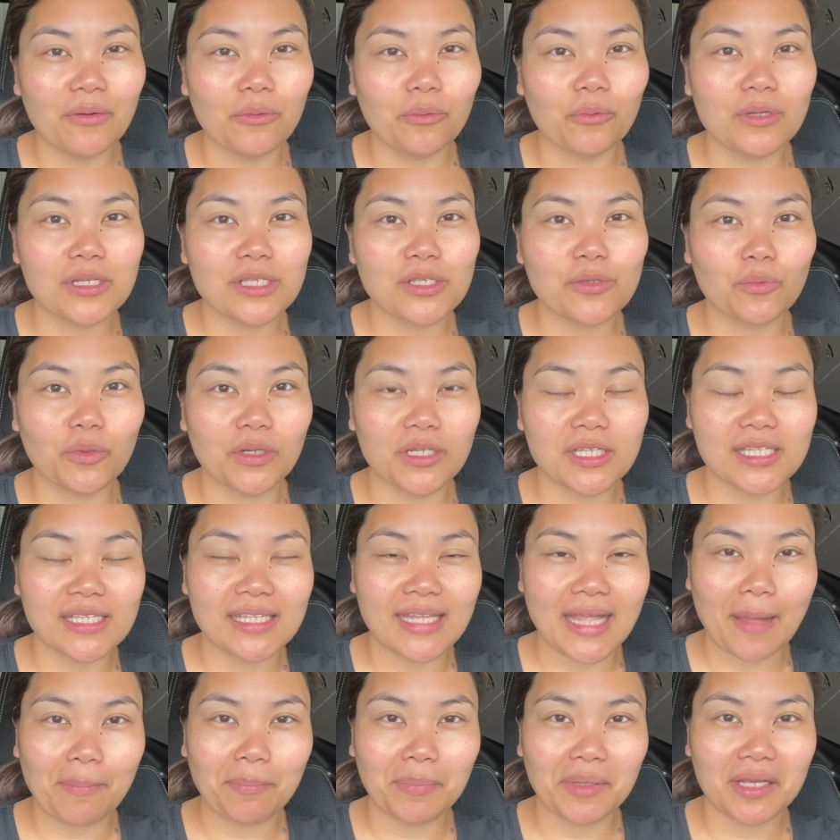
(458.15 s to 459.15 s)
was once
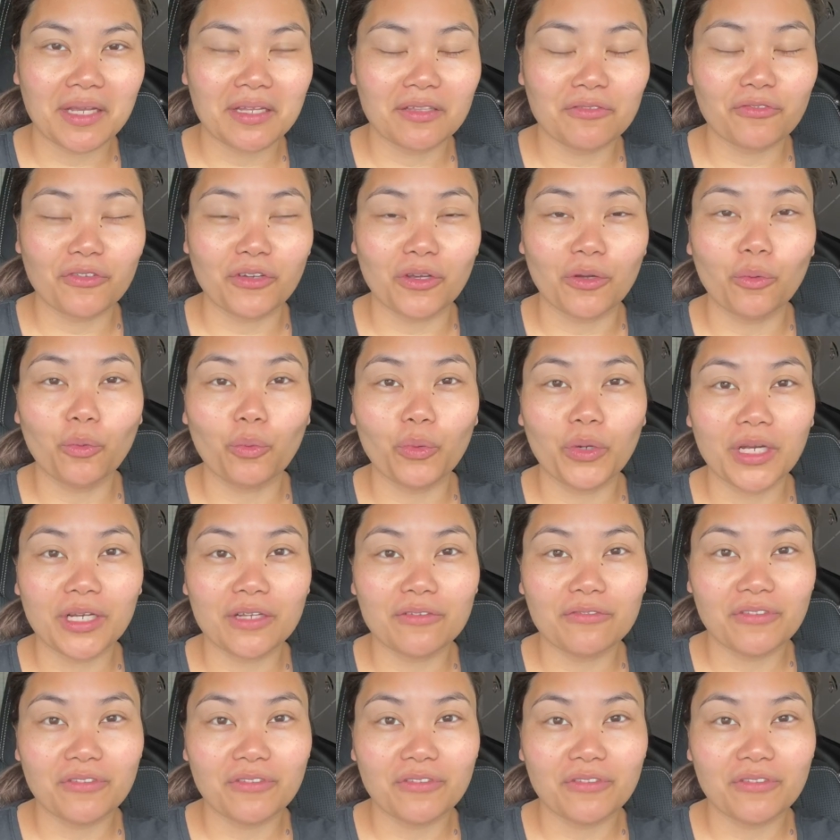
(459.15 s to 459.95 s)
an applicant for a work